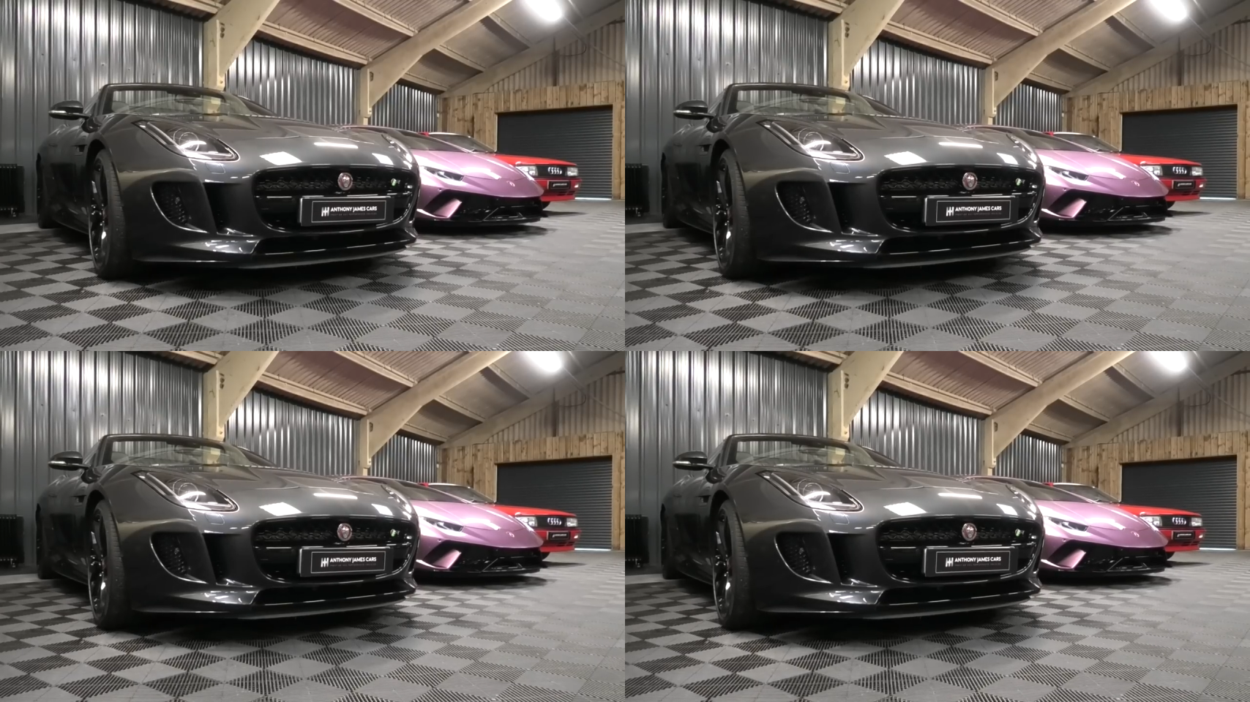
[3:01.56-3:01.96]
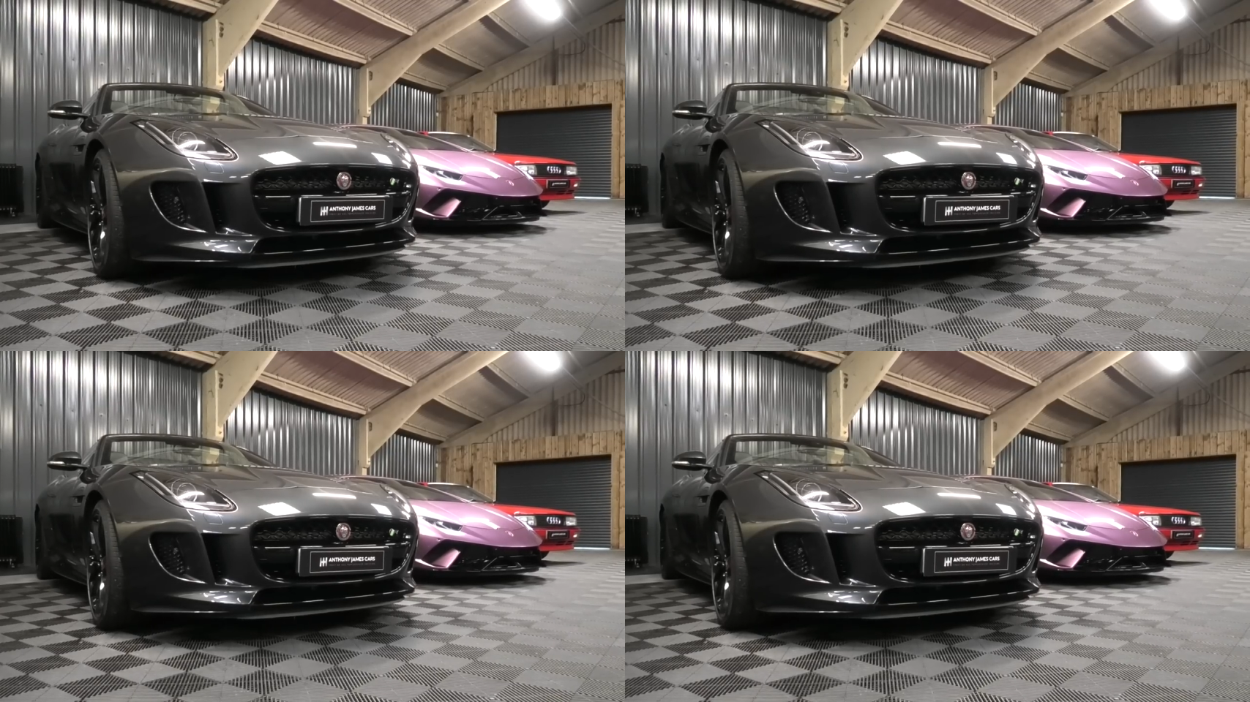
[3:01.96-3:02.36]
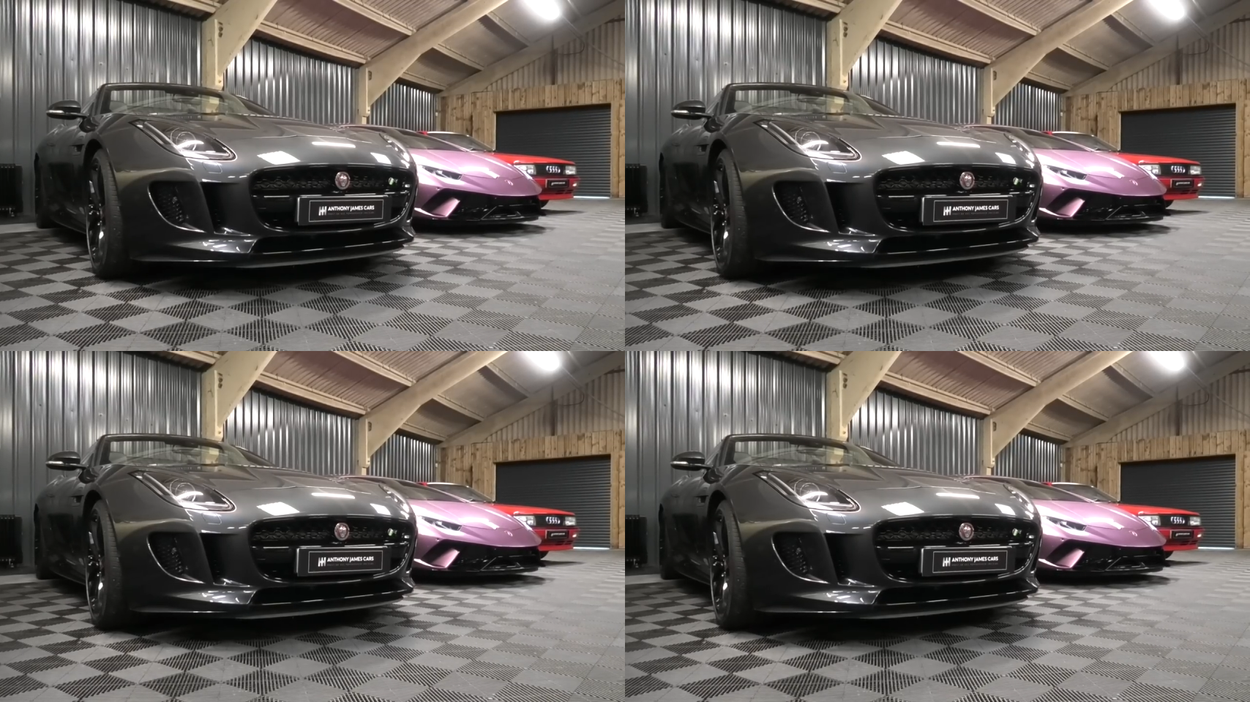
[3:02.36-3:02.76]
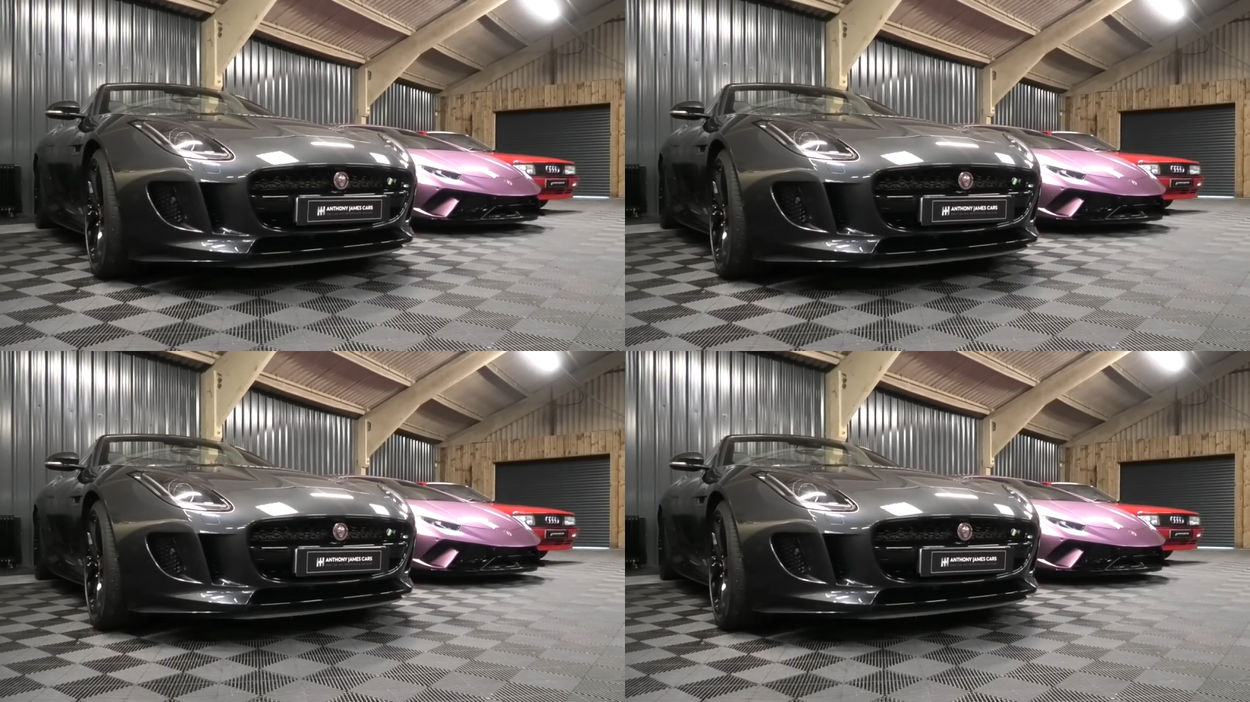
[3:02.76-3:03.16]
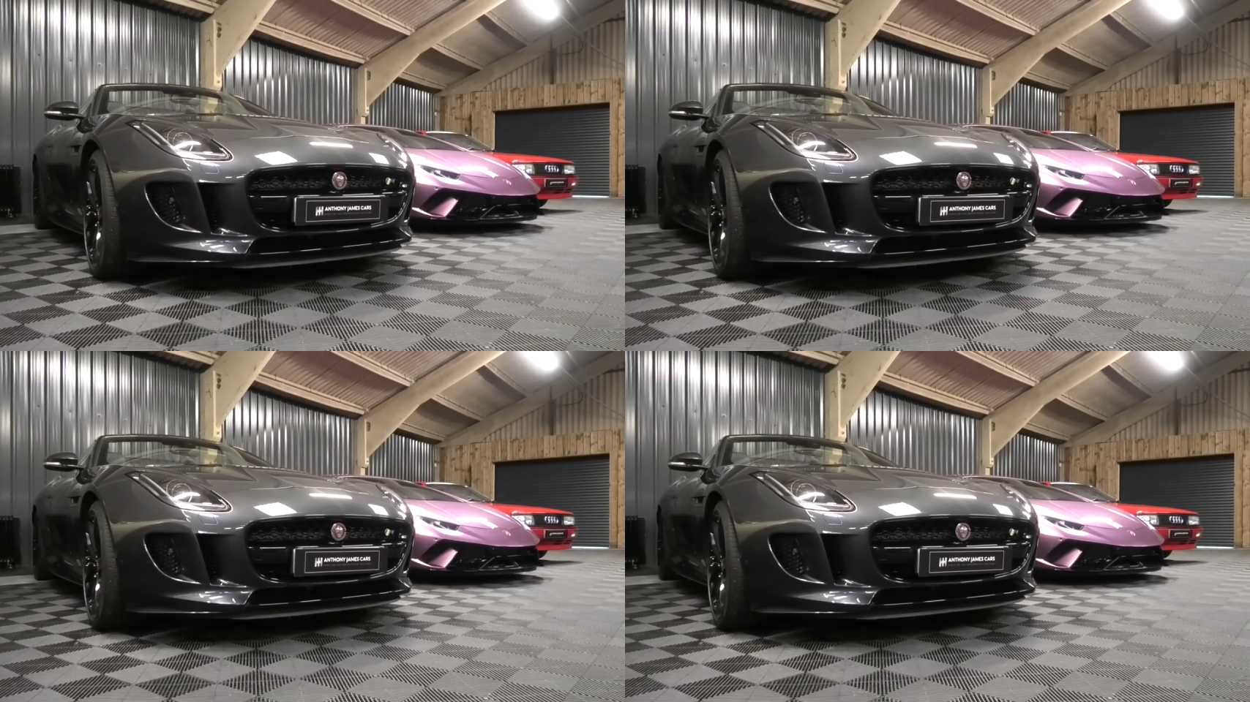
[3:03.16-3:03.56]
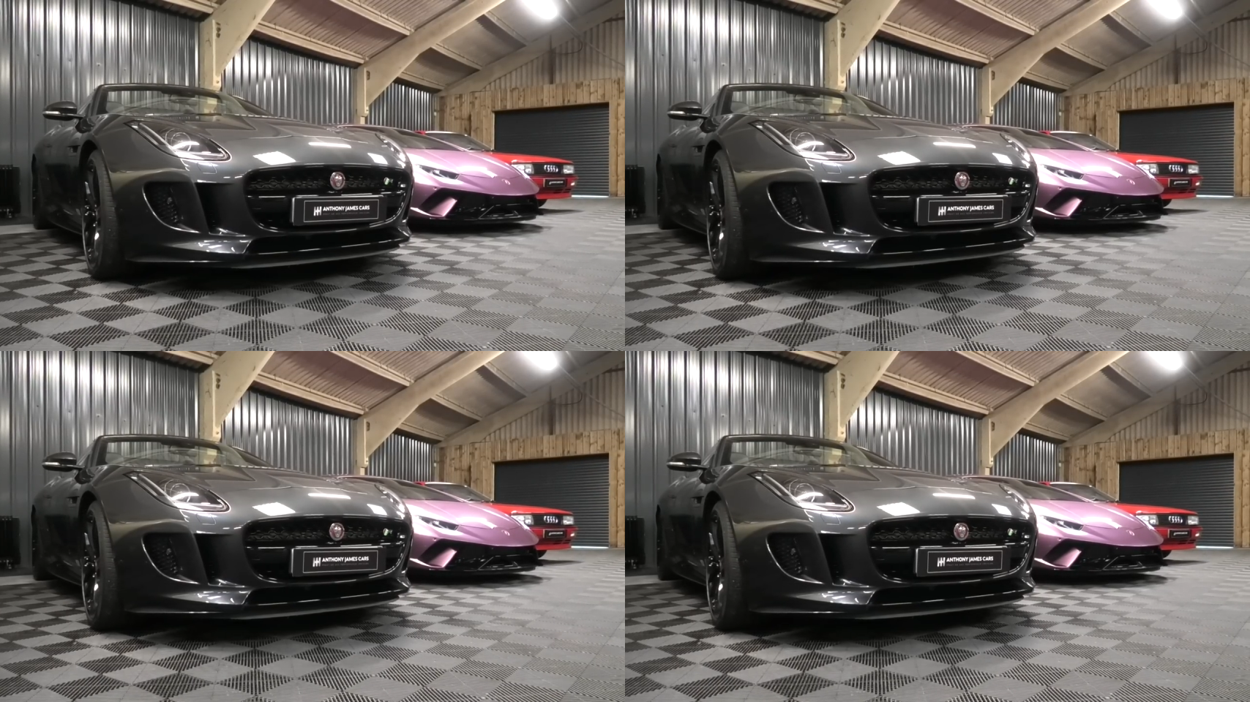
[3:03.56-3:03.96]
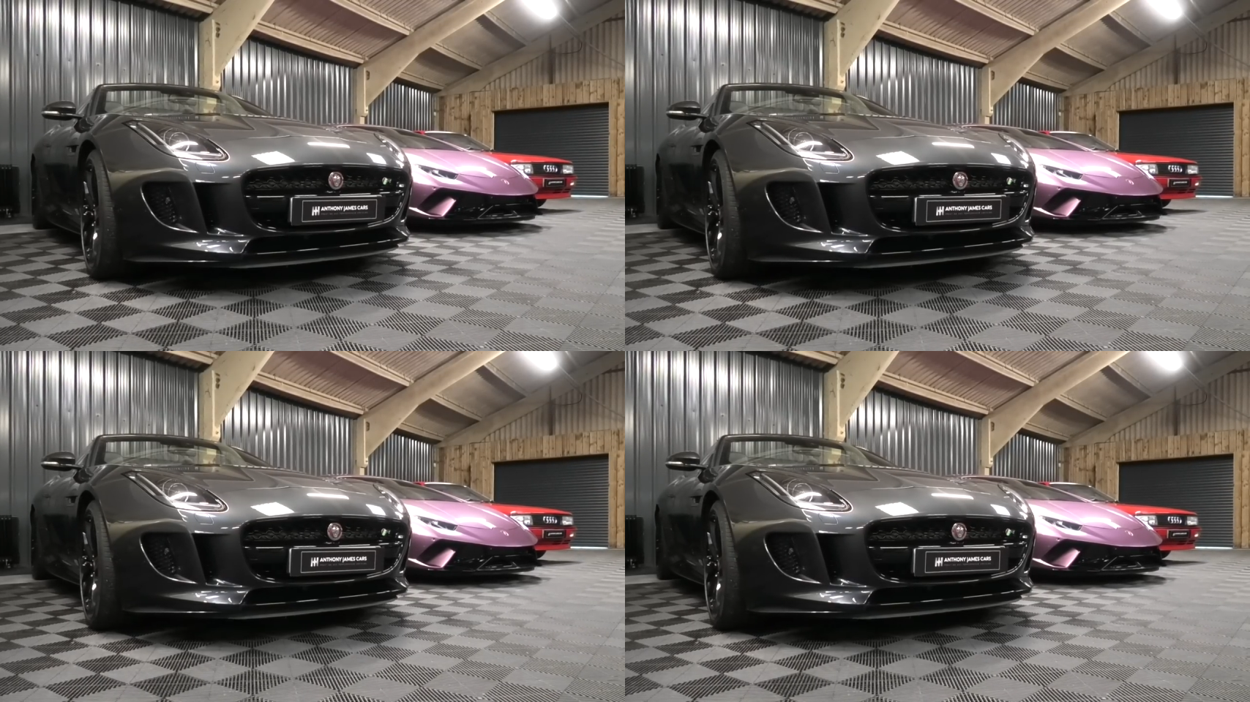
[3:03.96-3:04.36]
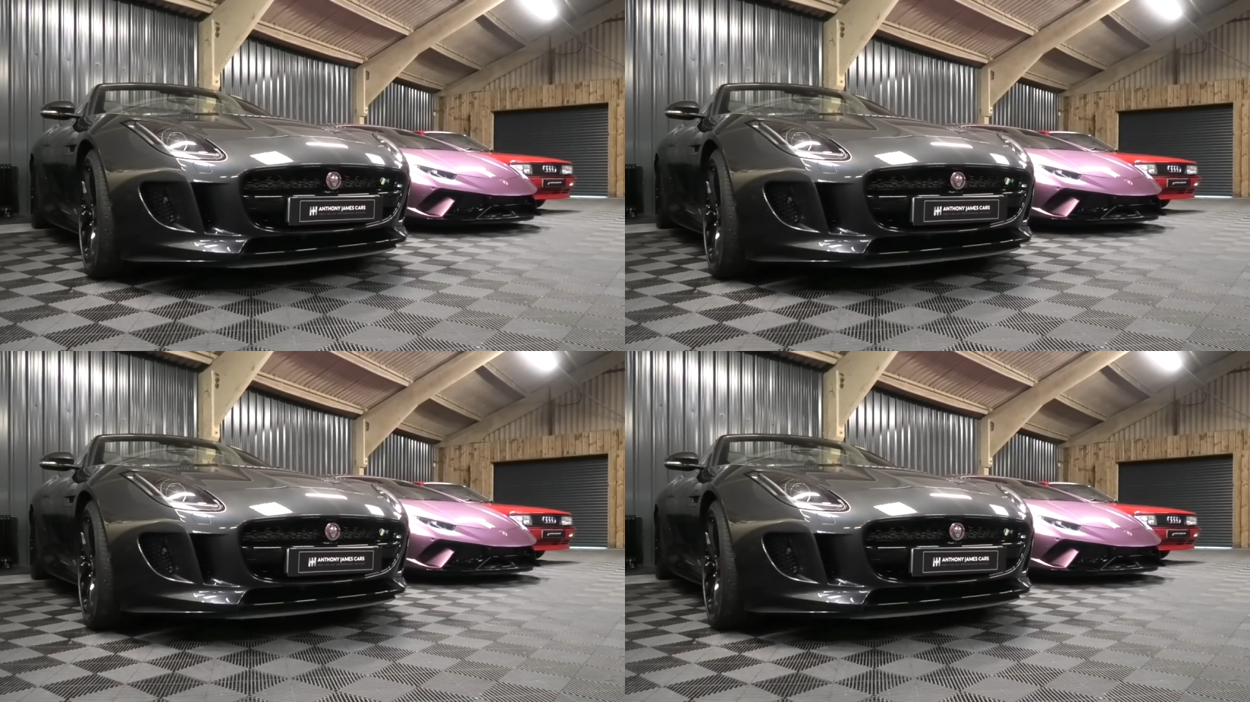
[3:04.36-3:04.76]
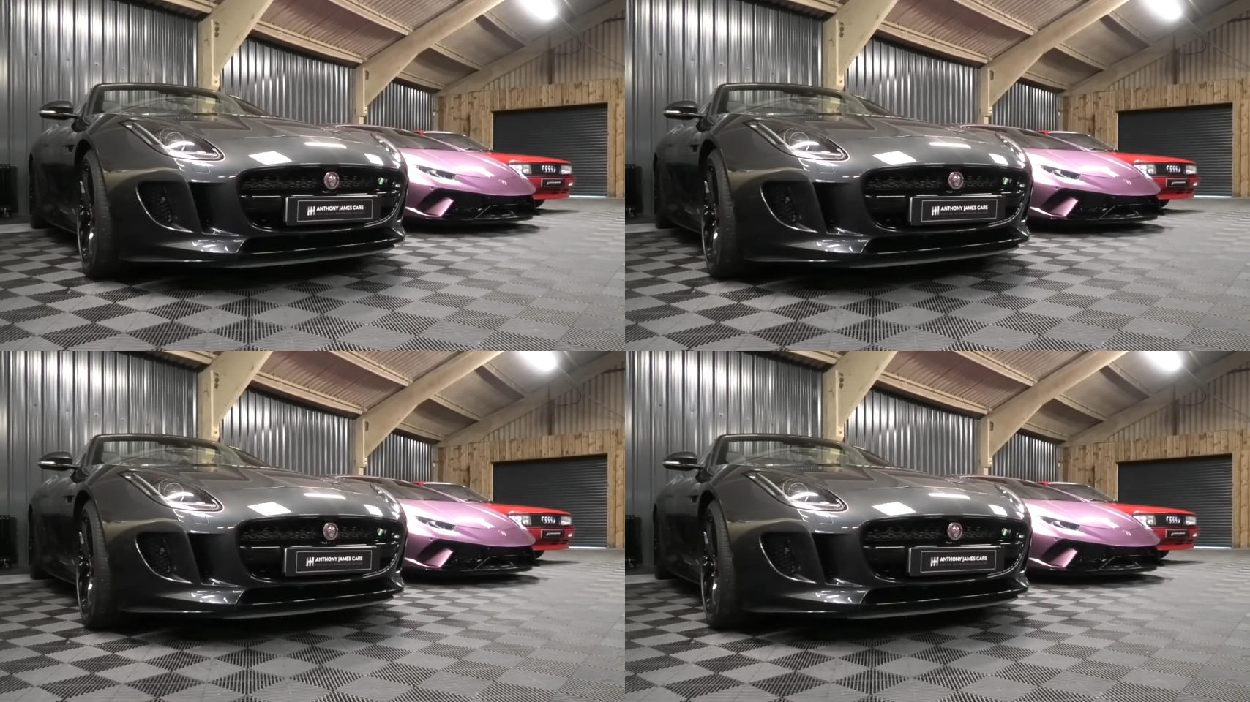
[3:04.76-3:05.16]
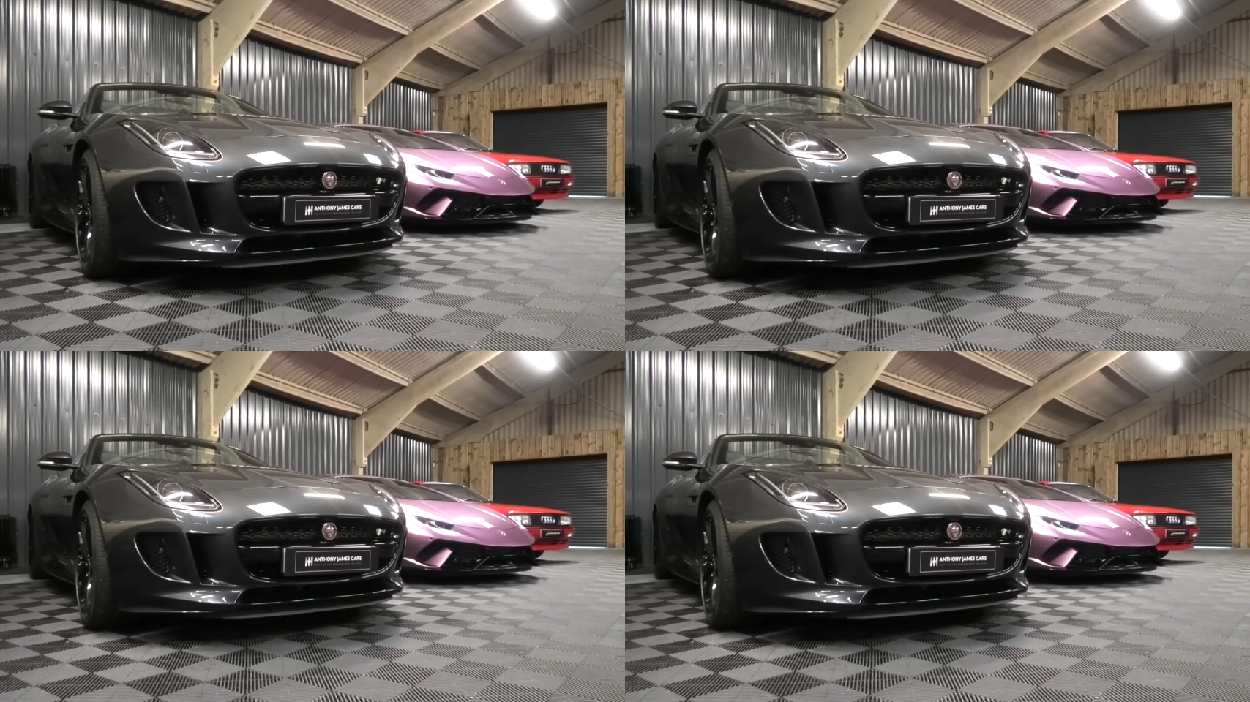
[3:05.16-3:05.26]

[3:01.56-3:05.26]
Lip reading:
[unreadable: no face in view]